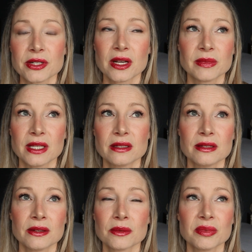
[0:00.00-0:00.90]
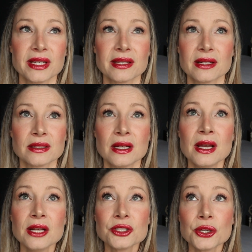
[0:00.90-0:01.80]
time they, play that
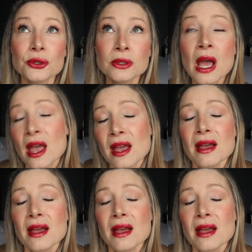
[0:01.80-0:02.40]
tune.